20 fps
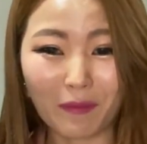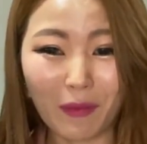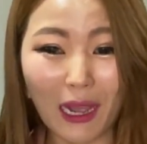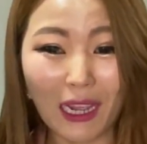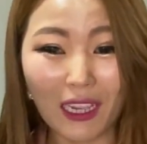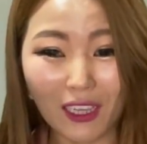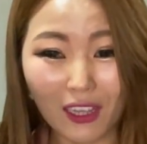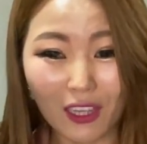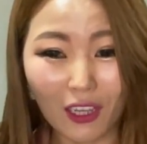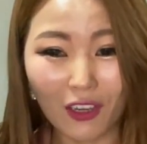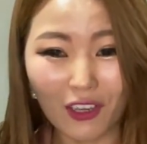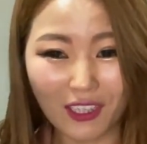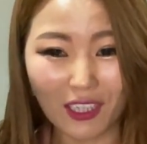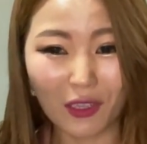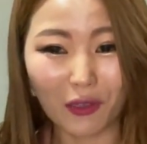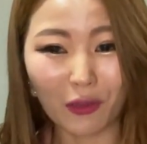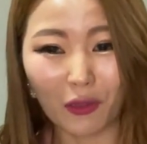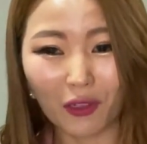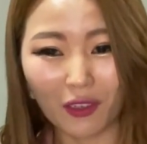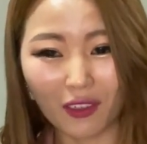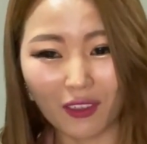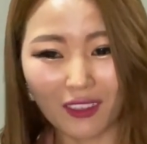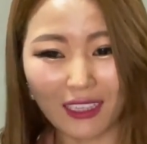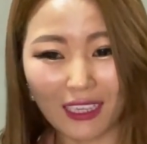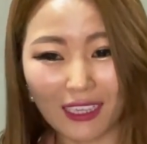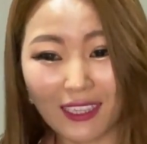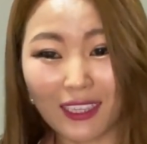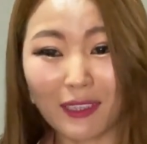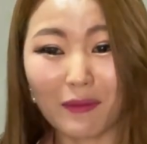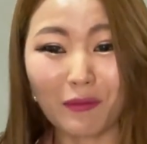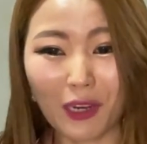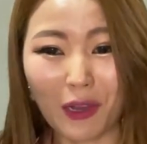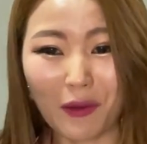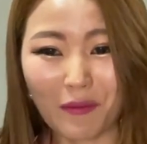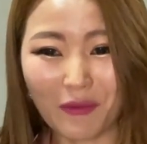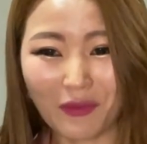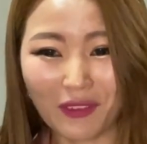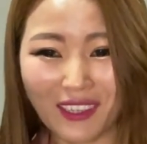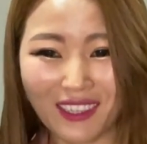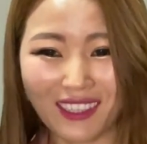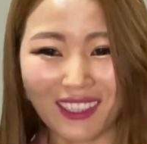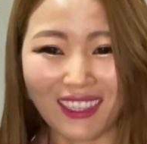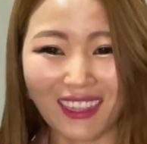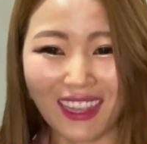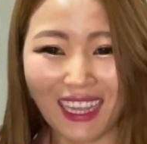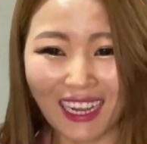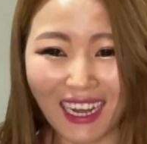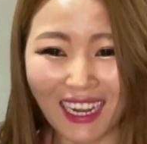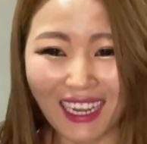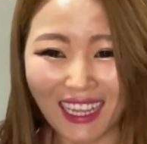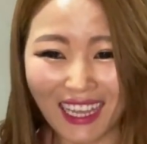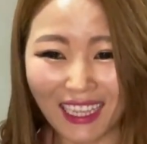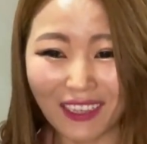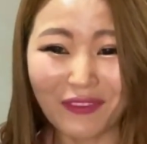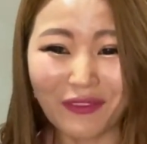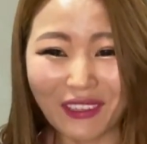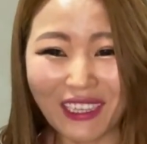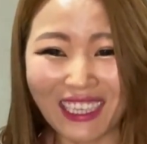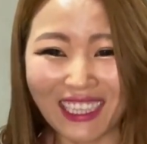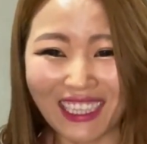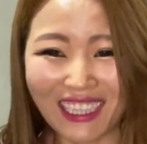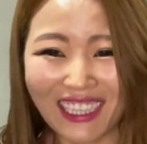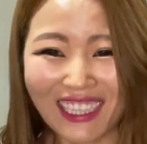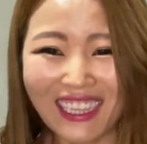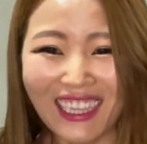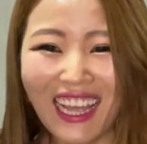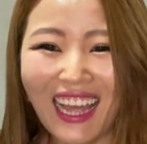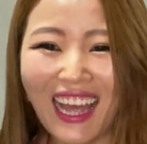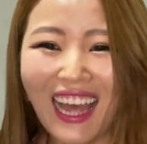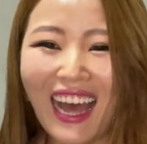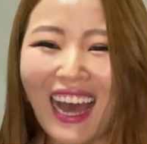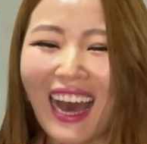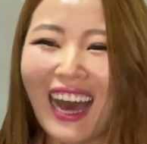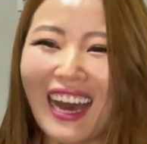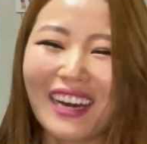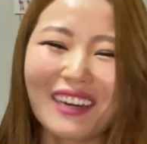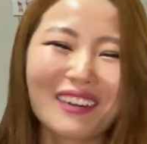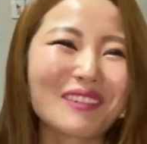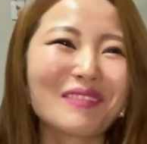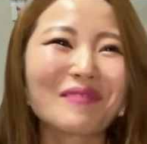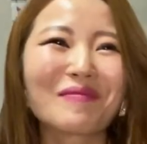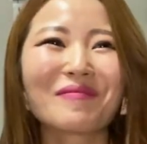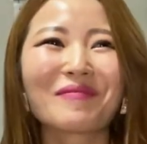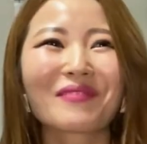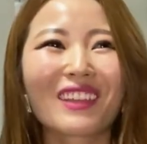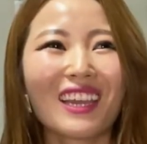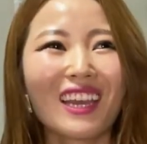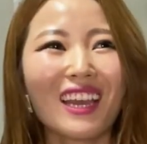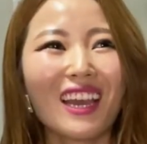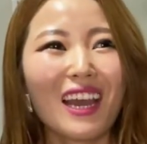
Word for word: biological the symptoms that I can feel. Uh-huh. Um,